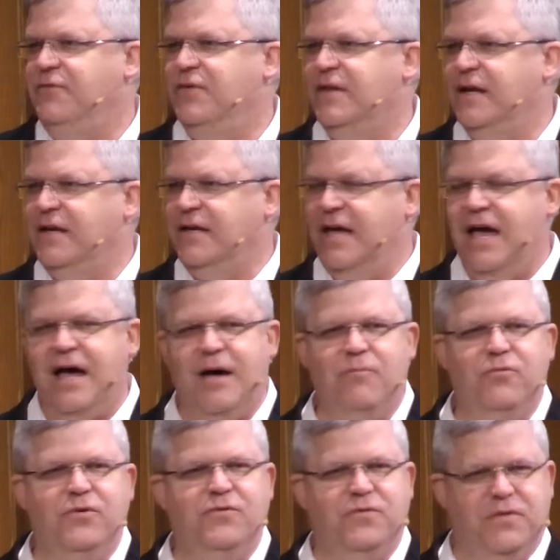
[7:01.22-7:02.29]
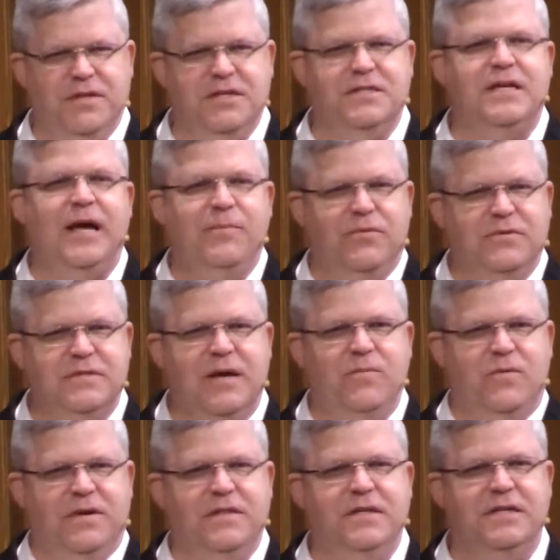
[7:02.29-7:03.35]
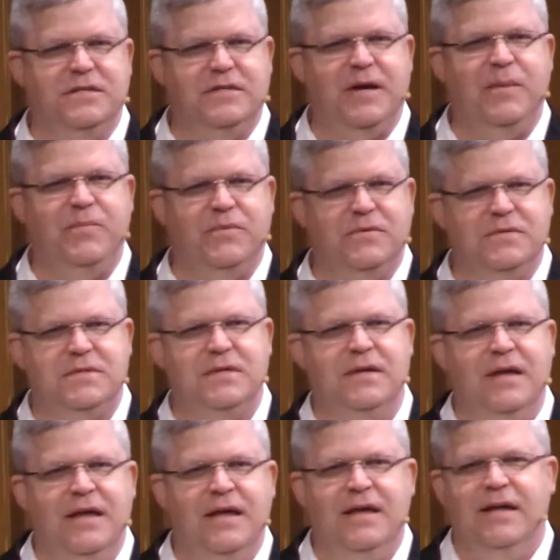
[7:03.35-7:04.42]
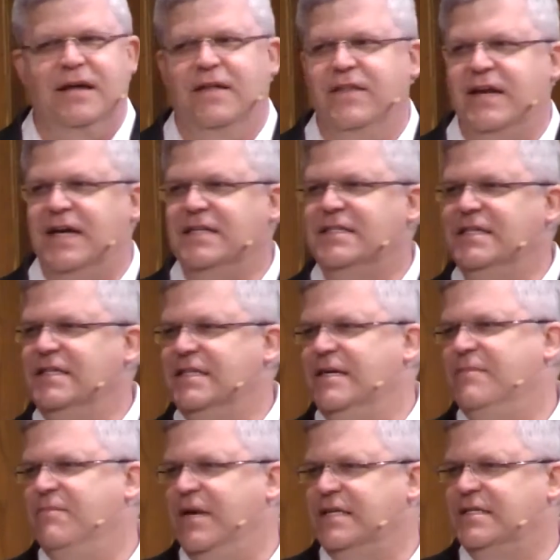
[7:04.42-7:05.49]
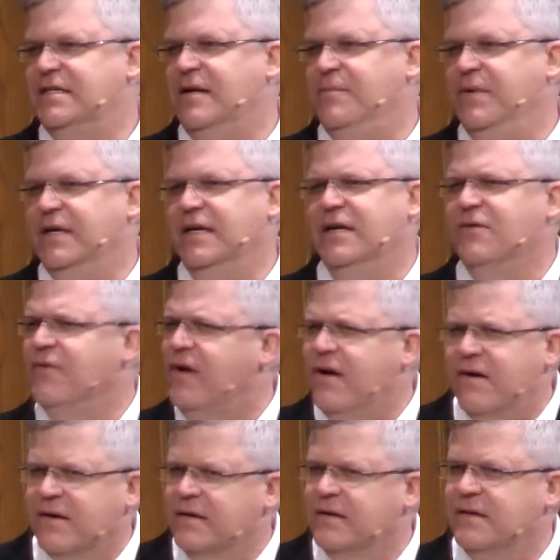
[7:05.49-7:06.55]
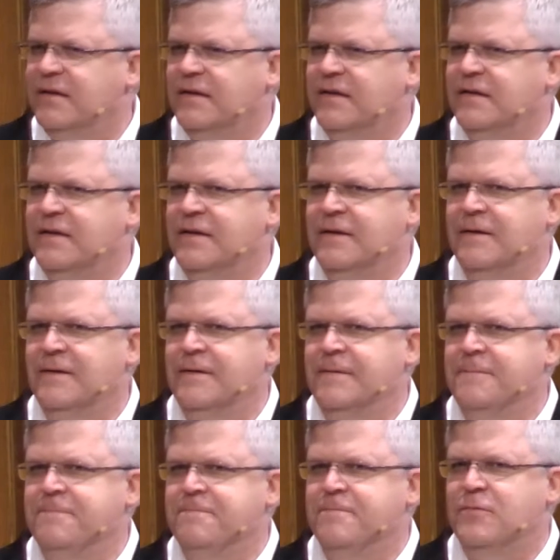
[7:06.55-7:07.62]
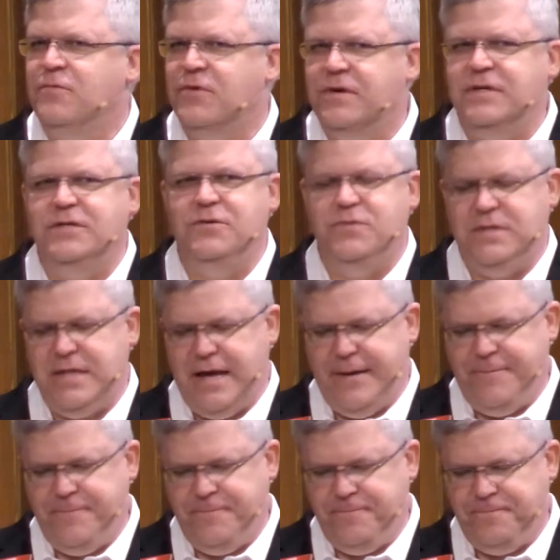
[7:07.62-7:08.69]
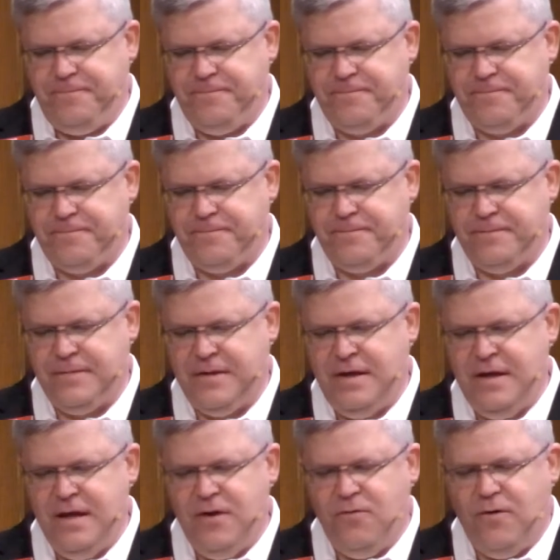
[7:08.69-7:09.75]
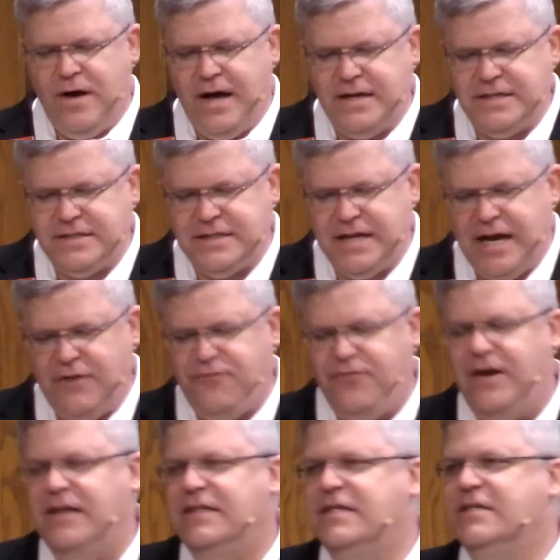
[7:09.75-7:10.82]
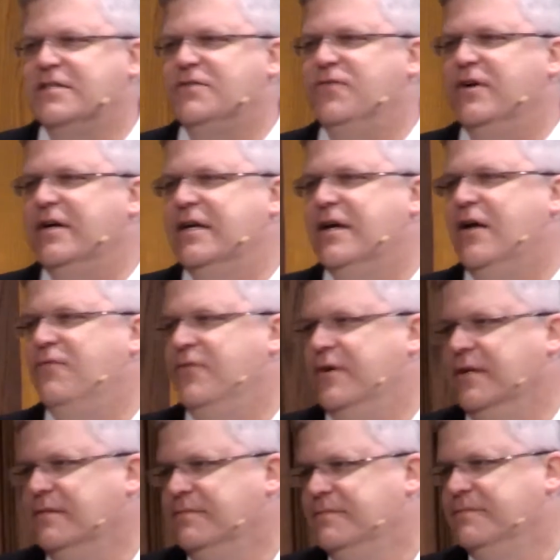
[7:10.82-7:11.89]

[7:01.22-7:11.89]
feel like, yeah, I'm rooting for the disciples, I'm one of the disciples, and then I see them mess it up and get it wrong. What do I do with that? Well, honestly, I find this very comforting.